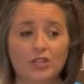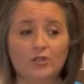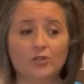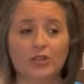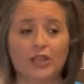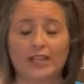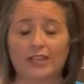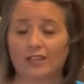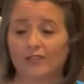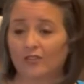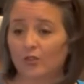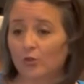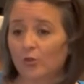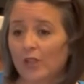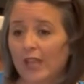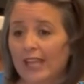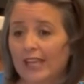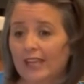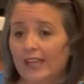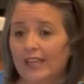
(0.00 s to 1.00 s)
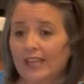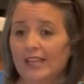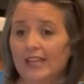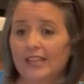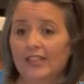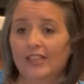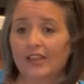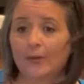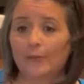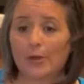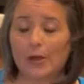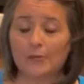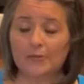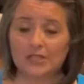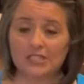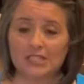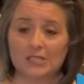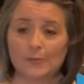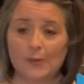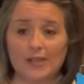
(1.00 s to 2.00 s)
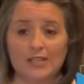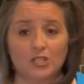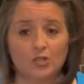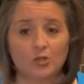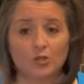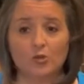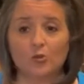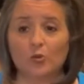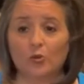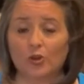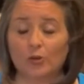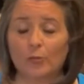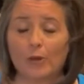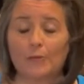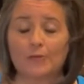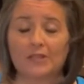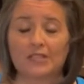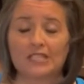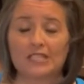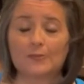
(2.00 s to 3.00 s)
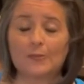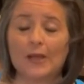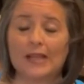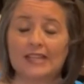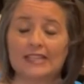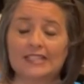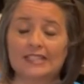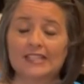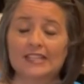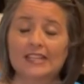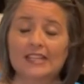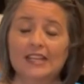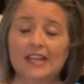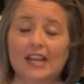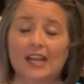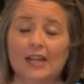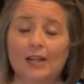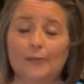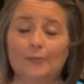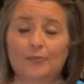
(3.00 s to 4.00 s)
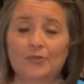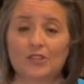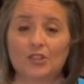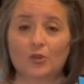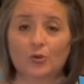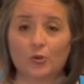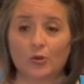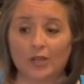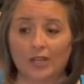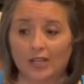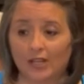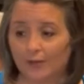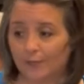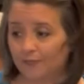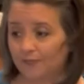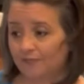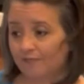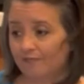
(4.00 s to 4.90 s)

do you like. If you like the pumpkin spice, you can order pumpkin spice, um, um,